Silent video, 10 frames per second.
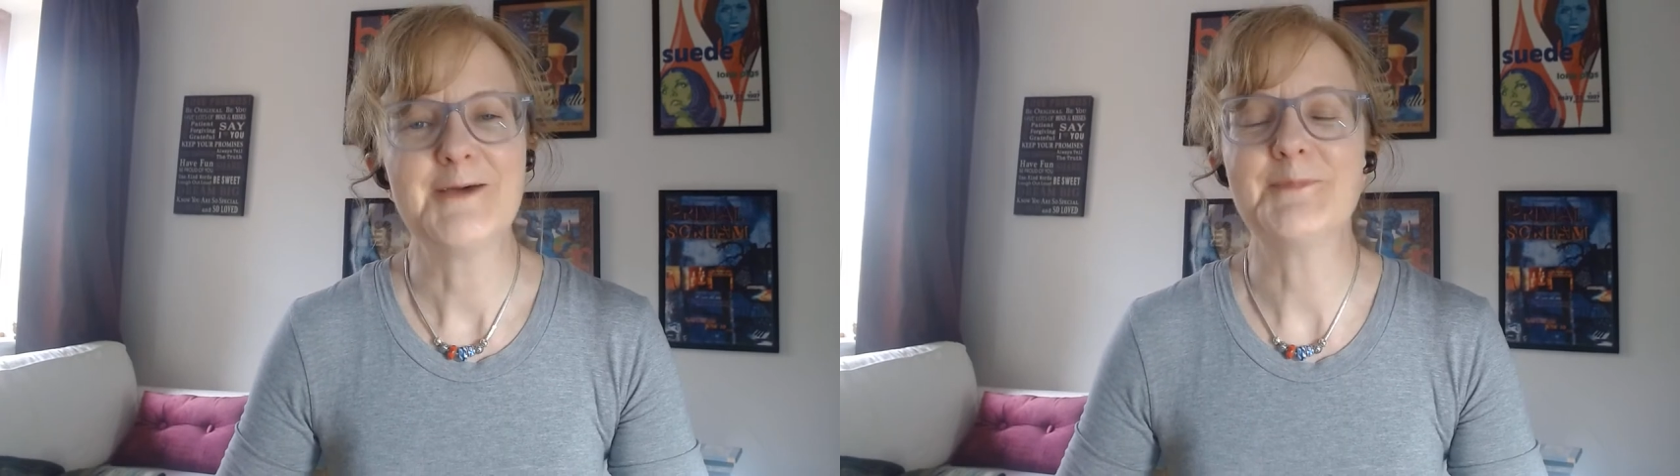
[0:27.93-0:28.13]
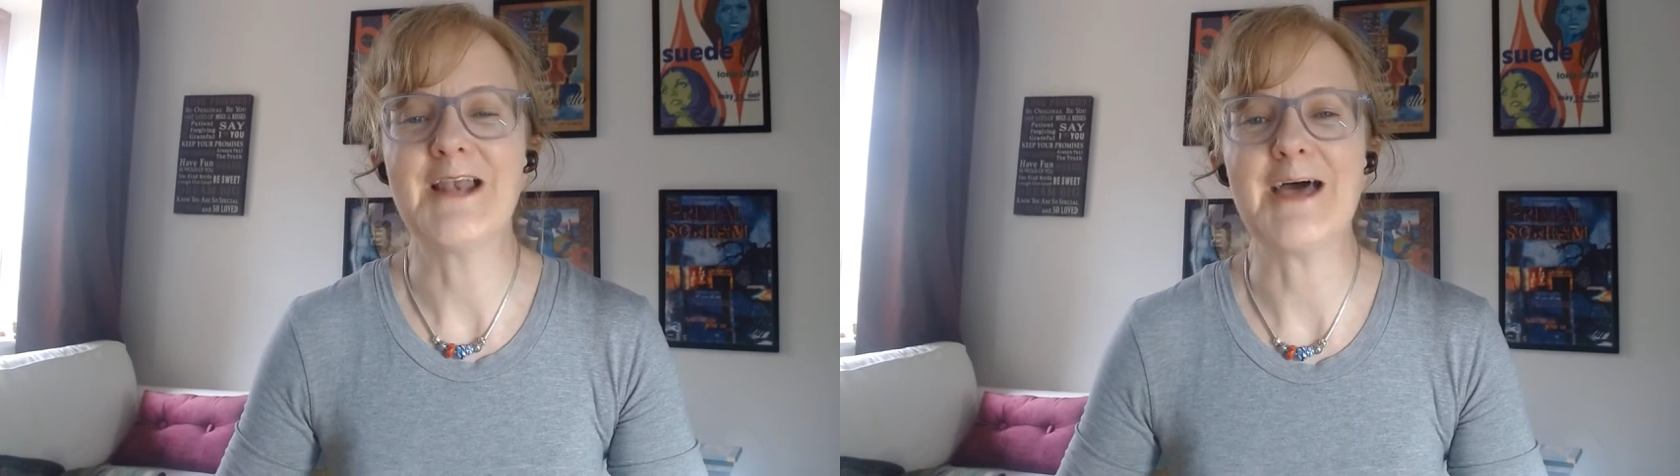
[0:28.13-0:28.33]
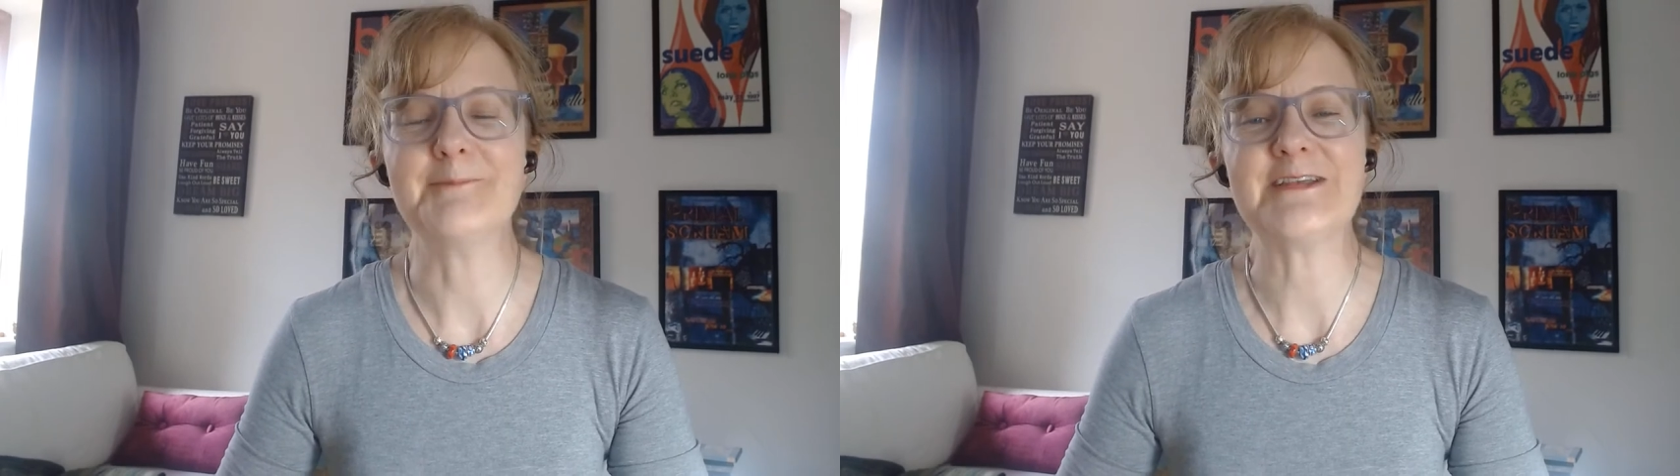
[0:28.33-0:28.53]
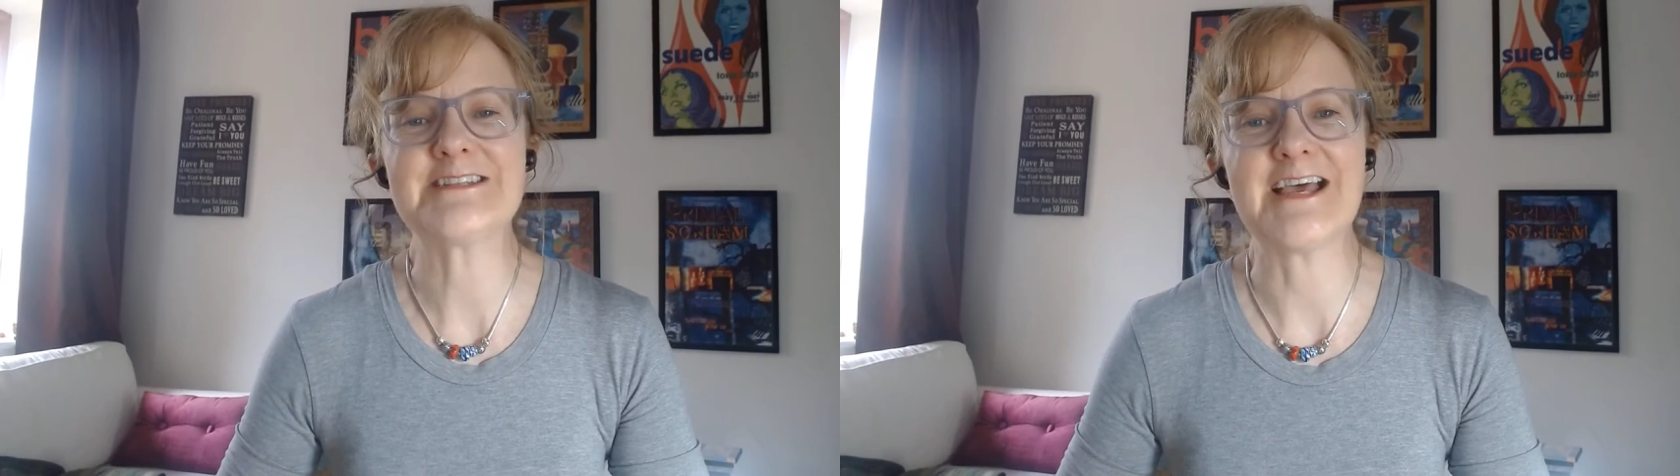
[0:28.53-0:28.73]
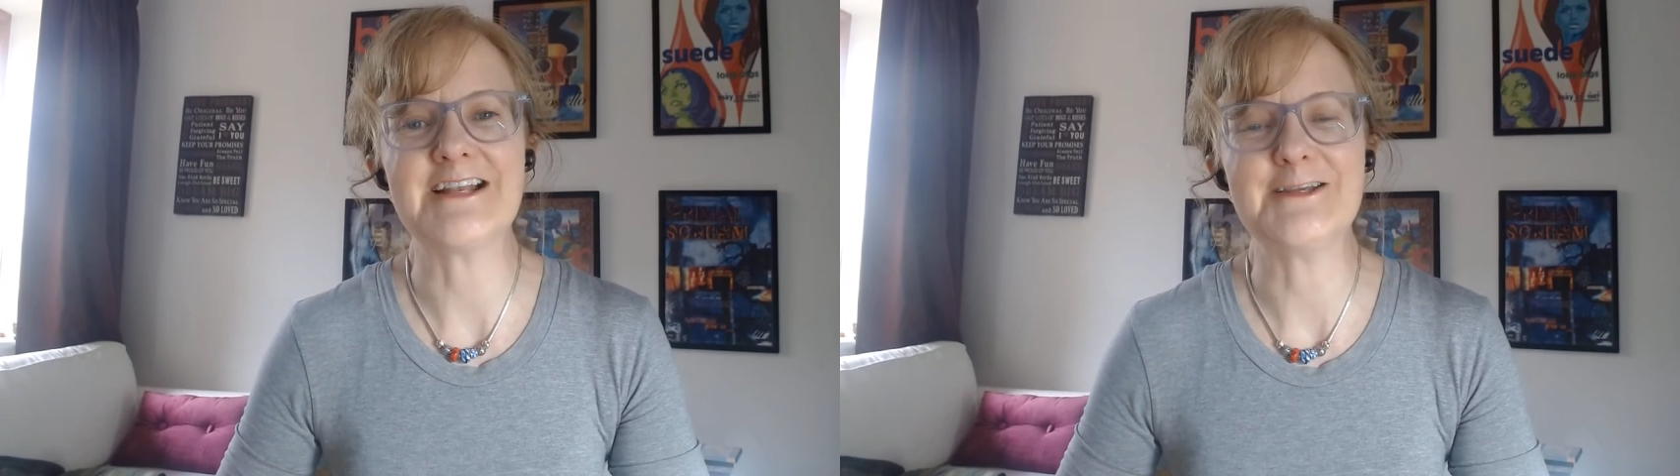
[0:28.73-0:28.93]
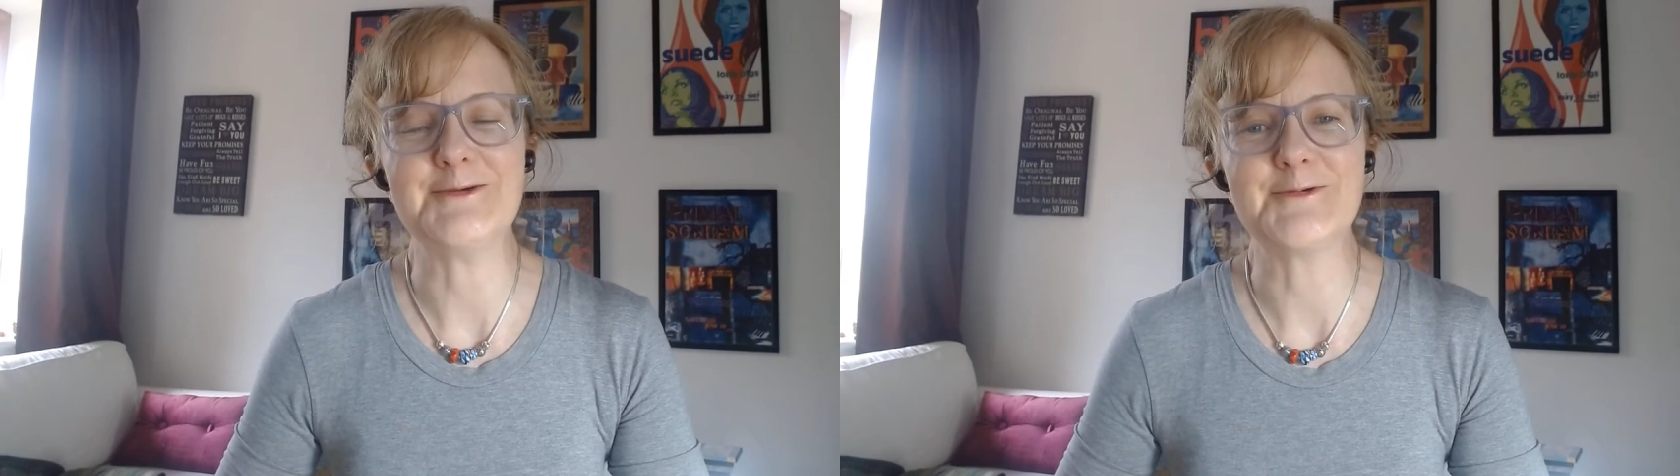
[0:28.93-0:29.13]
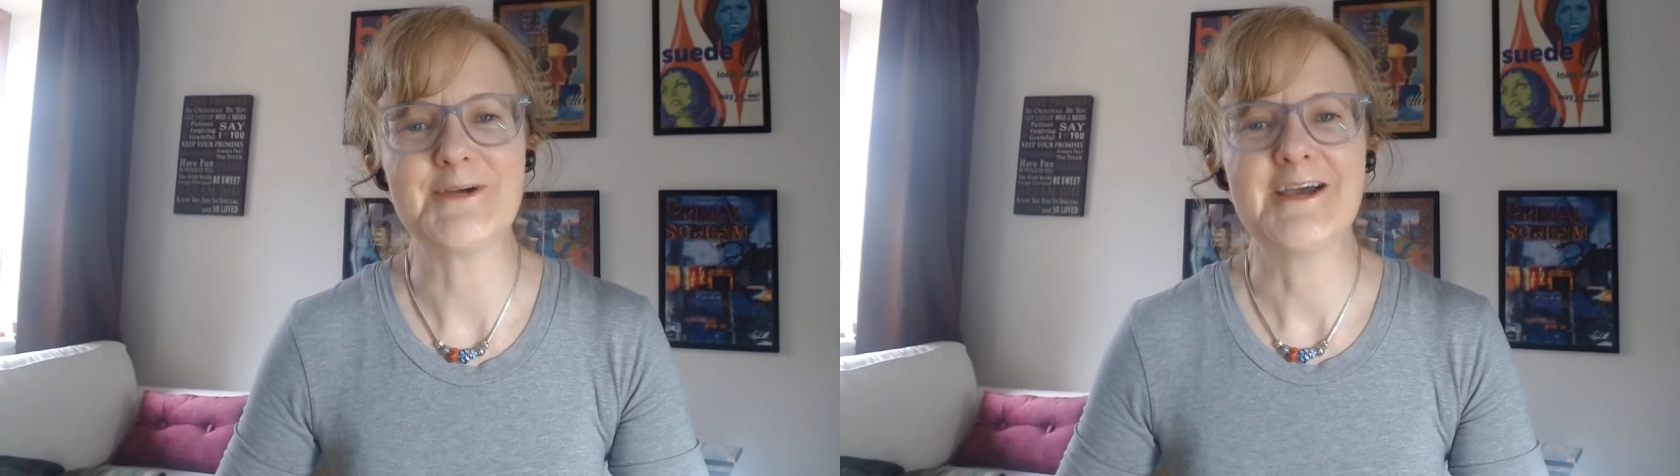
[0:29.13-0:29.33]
But let me tell you,